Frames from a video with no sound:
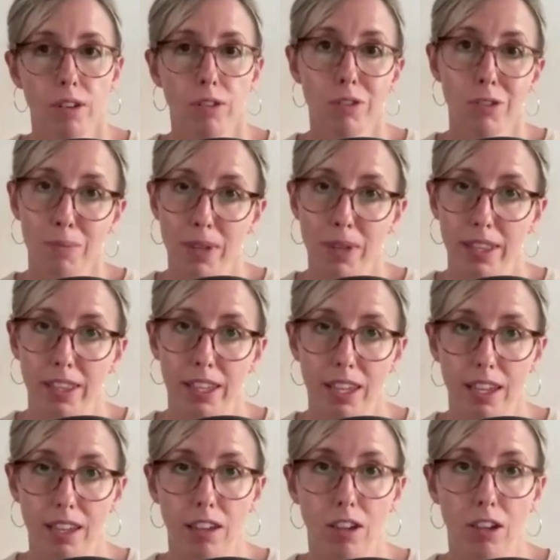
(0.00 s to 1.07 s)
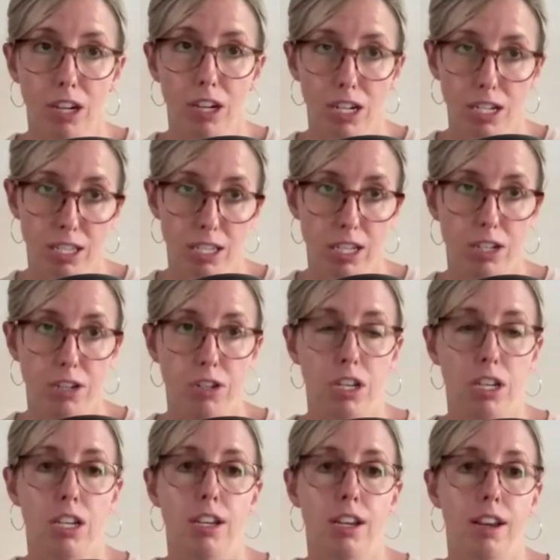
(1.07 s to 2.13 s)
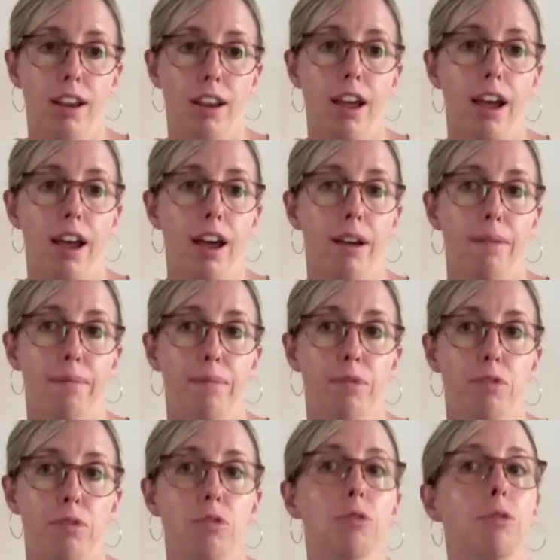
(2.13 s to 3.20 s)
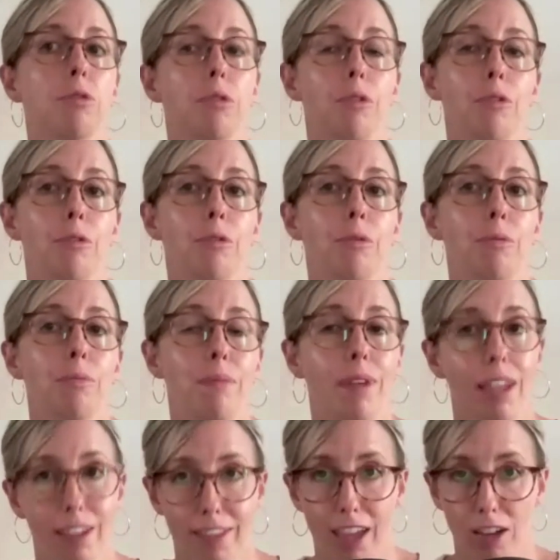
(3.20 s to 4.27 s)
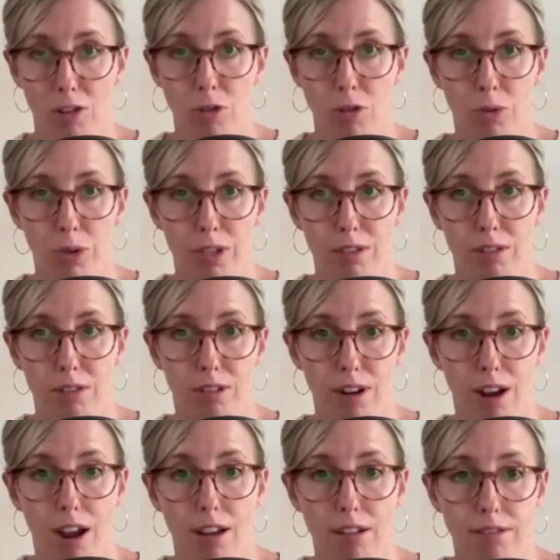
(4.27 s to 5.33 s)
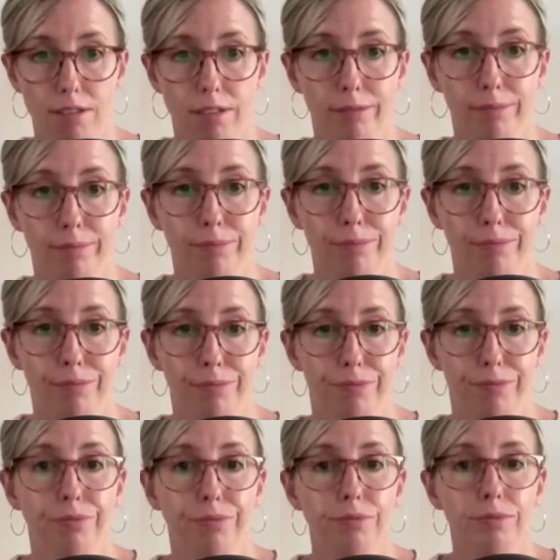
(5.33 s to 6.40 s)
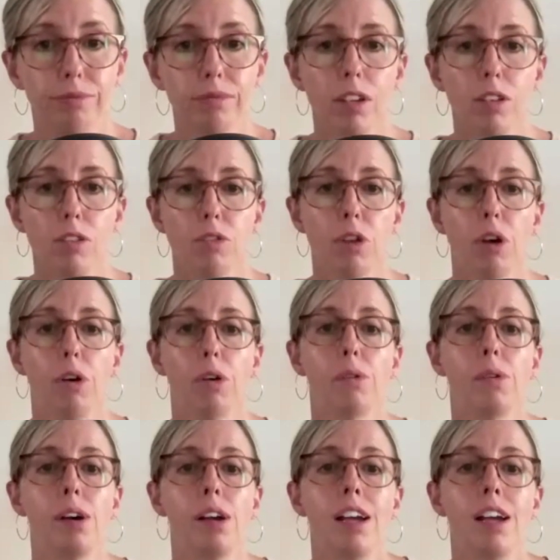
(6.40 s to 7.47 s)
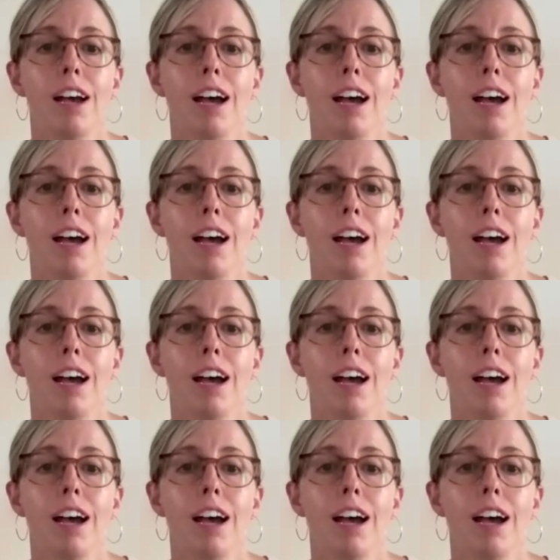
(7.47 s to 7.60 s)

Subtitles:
ultimately your decision to make that choice or not. So,